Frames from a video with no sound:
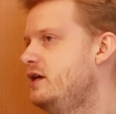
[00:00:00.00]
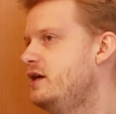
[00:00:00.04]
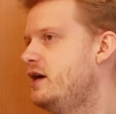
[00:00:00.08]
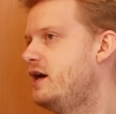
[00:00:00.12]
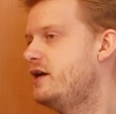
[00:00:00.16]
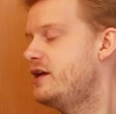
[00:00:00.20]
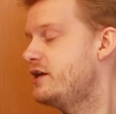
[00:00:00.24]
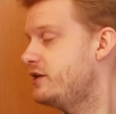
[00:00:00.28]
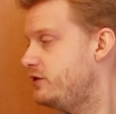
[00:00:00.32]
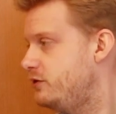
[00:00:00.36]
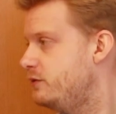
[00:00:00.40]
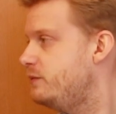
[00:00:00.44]
I
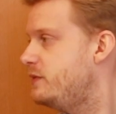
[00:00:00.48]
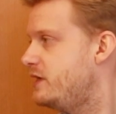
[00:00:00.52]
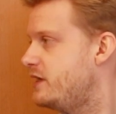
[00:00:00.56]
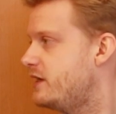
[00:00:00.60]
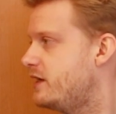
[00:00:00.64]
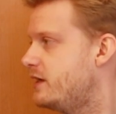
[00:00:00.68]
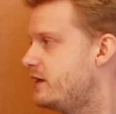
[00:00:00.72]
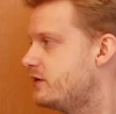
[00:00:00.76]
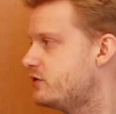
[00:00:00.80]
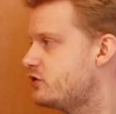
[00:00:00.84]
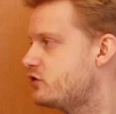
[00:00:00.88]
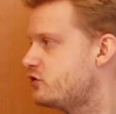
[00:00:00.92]
think you
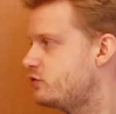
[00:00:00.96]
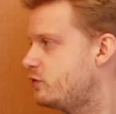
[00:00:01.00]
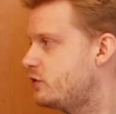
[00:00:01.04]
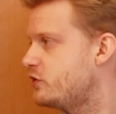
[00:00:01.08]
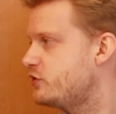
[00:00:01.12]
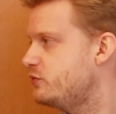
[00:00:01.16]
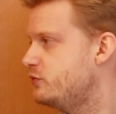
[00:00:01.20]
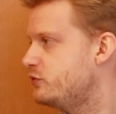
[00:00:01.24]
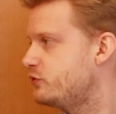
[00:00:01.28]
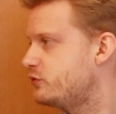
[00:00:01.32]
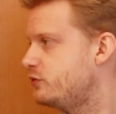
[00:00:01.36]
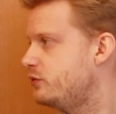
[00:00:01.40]
being here as a
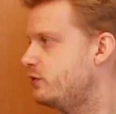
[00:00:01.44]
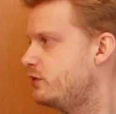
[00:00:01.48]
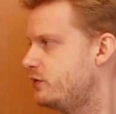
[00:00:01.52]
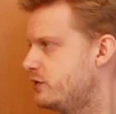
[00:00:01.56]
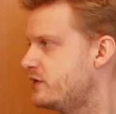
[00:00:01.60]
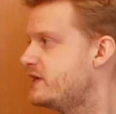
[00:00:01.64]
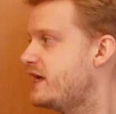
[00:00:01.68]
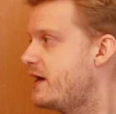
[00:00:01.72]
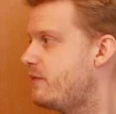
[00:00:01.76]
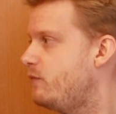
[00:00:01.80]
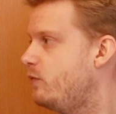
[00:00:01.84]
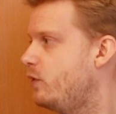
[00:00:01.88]
Schwarzman school,
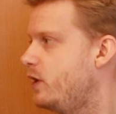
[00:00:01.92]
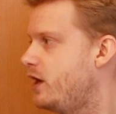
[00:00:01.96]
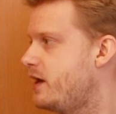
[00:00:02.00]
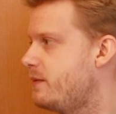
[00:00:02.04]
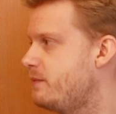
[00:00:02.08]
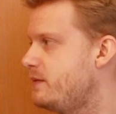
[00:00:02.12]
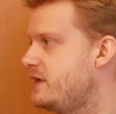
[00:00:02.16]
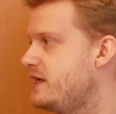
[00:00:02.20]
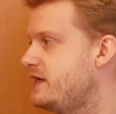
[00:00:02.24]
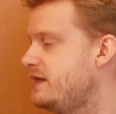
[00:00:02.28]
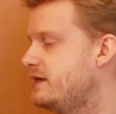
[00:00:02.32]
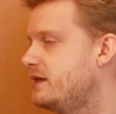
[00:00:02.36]
you get what I
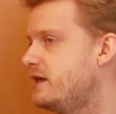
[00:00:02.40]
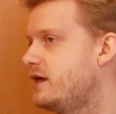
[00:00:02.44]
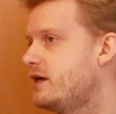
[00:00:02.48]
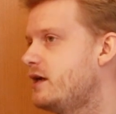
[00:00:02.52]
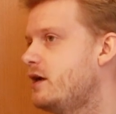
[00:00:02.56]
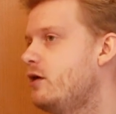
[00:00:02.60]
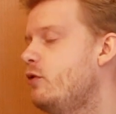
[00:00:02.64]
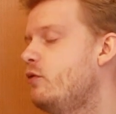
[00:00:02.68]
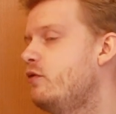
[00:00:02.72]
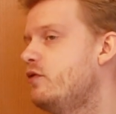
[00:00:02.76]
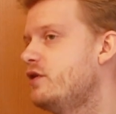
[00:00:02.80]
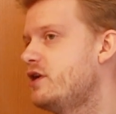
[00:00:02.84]
mean.
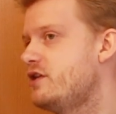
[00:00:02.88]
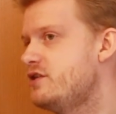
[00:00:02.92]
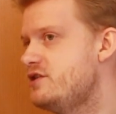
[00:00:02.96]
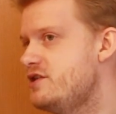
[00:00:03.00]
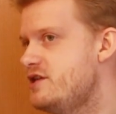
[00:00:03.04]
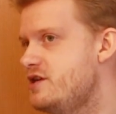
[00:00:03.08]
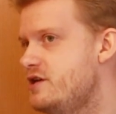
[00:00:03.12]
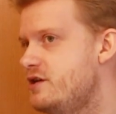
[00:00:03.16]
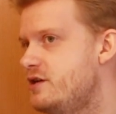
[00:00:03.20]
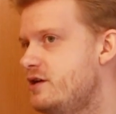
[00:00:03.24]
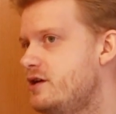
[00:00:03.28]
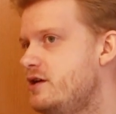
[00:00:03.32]
Like over that
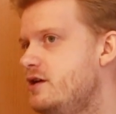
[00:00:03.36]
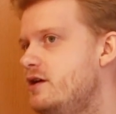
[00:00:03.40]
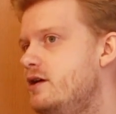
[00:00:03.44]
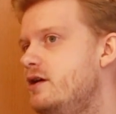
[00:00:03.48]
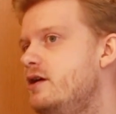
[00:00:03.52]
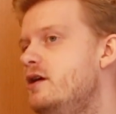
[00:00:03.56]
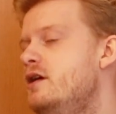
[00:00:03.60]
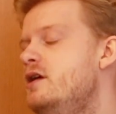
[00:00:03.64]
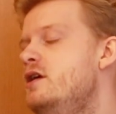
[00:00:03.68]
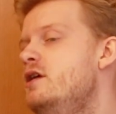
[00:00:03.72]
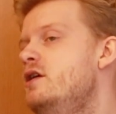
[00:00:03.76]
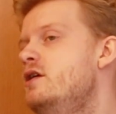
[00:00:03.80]
year
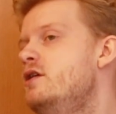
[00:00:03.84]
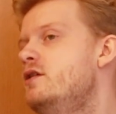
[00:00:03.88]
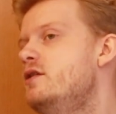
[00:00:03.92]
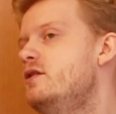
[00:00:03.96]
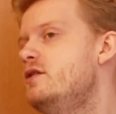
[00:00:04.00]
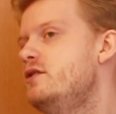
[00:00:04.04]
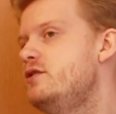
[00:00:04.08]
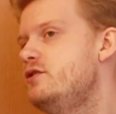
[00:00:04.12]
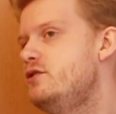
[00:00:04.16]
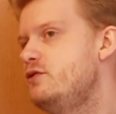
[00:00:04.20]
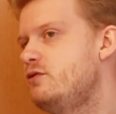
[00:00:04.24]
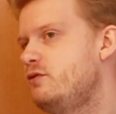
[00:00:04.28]
here,
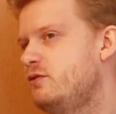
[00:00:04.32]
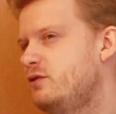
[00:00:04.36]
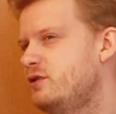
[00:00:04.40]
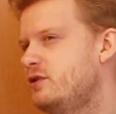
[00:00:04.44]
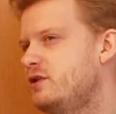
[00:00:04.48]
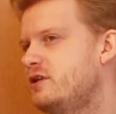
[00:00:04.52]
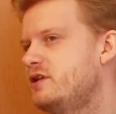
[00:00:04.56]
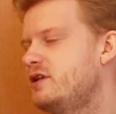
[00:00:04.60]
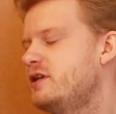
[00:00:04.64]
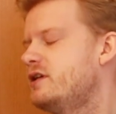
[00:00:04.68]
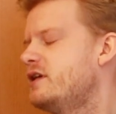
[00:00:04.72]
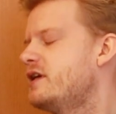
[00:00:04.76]
you
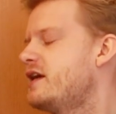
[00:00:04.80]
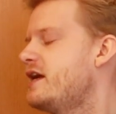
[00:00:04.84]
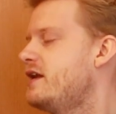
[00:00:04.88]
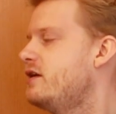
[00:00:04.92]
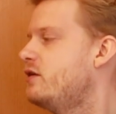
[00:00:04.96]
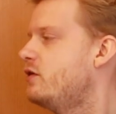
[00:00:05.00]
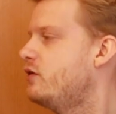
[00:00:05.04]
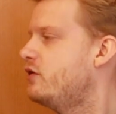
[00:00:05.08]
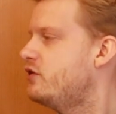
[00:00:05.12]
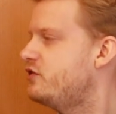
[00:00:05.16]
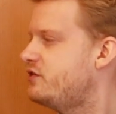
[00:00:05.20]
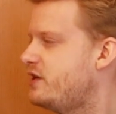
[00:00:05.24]

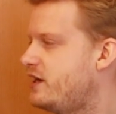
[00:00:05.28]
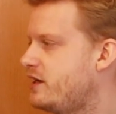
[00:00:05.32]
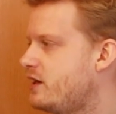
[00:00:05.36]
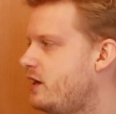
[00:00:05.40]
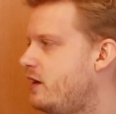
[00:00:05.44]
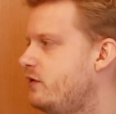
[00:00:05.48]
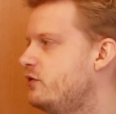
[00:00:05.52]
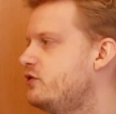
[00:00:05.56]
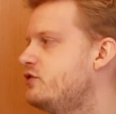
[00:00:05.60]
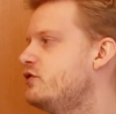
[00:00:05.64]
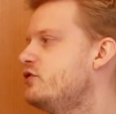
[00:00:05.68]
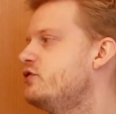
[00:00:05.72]
gain an understanding
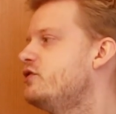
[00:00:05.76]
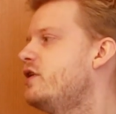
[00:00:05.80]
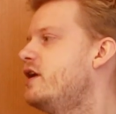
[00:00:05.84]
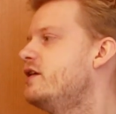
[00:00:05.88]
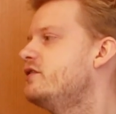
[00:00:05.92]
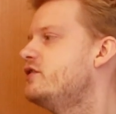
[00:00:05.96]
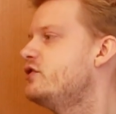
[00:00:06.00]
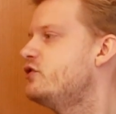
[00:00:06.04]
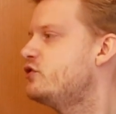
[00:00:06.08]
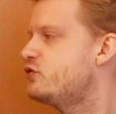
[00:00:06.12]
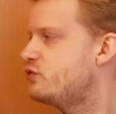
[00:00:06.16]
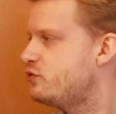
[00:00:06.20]
how the
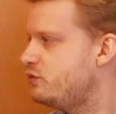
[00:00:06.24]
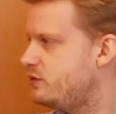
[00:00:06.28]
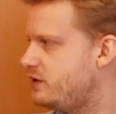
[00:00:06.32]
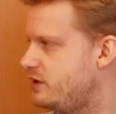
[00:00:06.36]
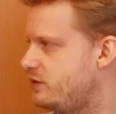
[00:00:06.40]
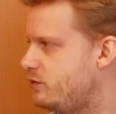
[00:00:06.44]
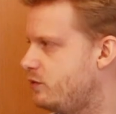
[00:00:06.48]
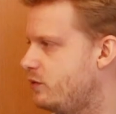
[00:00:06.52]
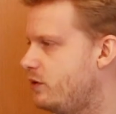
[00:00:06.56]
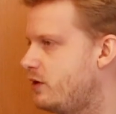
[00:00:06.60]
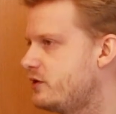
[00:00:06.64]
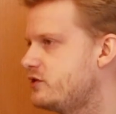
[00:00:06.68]
society
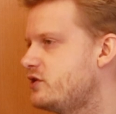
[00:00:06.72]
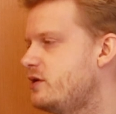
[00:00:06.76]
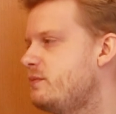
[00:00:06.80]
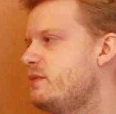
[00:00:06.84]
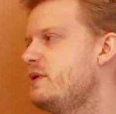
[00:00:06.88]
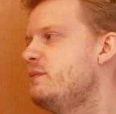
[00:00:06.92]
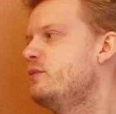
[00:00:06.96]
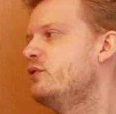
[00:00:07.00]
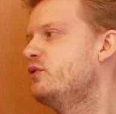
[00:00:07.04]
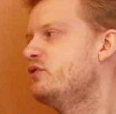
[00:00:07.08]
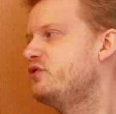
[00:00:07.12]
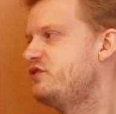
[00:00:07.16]
truly works, how
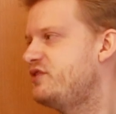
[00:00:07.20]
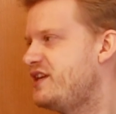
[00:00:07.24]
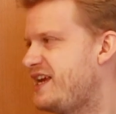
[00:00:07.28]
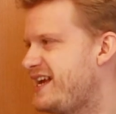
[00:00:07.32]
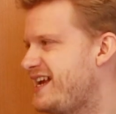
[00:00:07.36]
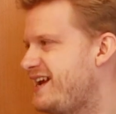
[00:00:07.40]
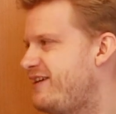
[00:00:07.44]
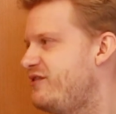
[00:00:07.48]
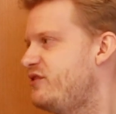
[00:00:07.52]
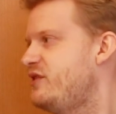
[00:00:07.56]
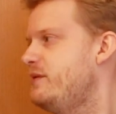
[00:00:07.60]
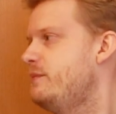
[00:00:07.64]
people
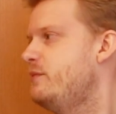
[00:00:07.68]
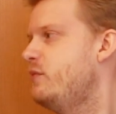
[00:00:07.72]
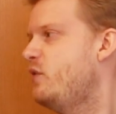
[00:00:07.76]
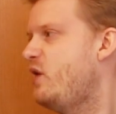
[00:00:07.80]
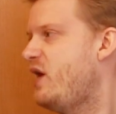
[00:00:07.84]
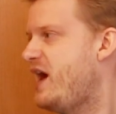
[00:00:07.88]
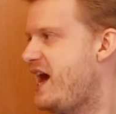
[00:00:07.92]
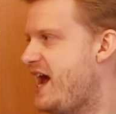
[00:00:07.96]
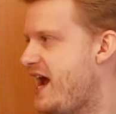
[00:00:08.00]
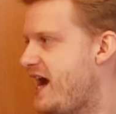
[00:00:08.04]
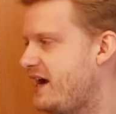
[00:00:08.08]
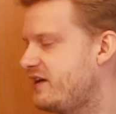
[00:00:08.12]
think, how
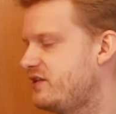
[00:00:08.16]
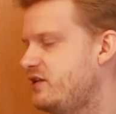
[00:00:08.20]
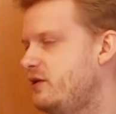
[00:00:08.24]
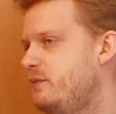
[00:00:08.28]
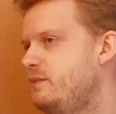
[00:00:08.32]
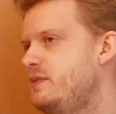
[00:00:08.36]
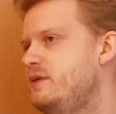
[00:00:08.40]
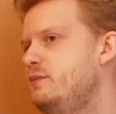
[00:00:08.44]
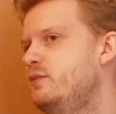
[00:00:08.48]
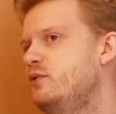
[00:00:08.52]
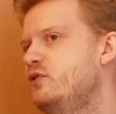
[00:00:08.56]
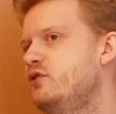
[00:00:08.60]
people act, how
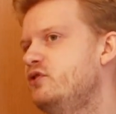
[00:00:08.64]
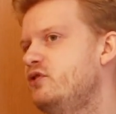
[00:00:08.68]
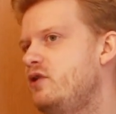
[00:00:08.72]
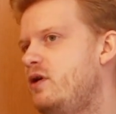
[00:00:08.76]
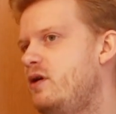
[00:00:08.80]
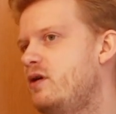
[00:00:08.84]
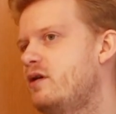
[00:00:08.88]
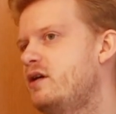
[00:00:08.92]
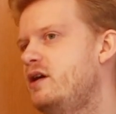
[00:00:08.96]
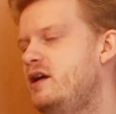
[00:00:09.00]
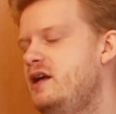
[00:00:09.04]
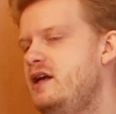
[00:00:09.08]
people
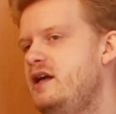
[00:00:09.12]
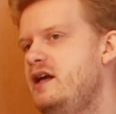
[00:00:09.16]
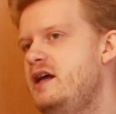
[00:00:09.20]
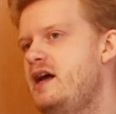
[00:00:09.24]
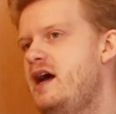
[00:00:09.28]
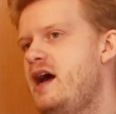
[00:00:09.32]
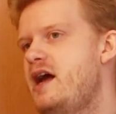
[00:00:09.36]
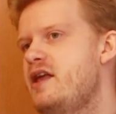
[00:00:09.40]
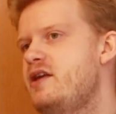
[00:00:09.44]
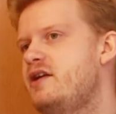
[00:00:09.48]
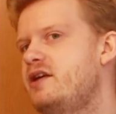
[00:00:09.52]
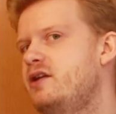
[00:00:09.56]
talk.
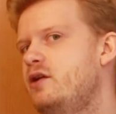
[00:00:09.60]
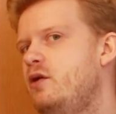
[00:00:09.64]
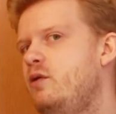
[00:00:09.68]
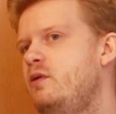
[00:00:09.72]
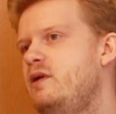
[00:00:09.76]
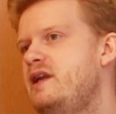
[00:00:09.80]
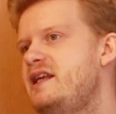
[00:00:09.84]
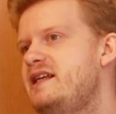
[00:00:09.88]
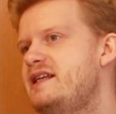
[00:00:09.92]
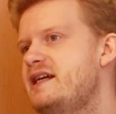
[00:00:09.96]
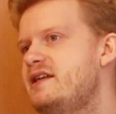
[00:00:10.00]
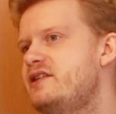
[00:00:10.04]
And you can
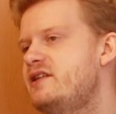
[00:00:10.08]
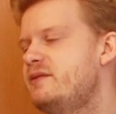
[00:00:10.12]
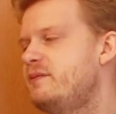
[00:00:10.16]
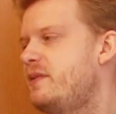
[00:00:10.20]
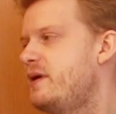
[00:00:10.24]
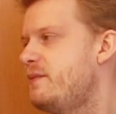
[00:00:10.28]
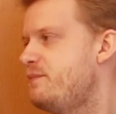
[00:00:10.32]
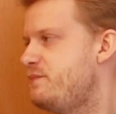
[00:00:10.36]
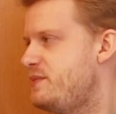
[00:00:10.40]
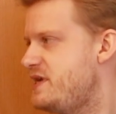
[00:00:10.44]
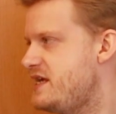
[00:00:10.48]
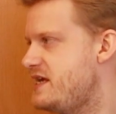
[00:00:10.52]
only get that
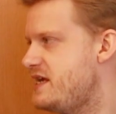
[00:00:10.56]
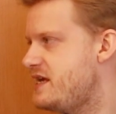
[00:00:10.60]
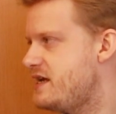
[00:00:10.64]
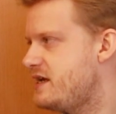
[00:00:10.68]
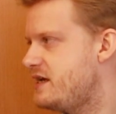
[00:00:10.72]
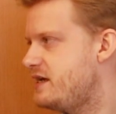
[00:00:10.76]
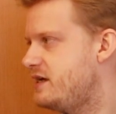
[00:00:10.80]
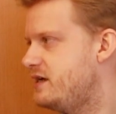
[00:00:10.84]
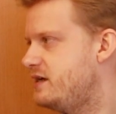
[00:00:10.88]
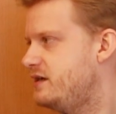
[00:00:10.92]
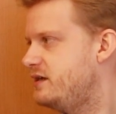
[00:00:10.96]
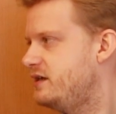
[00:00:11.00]
by
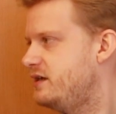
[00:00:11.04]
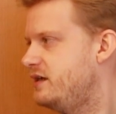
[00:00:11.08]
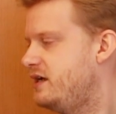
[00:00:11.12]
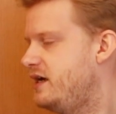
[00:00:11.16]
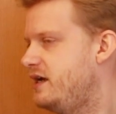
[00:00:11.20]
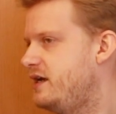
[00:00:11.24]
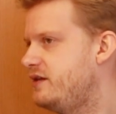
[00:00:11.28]
being here.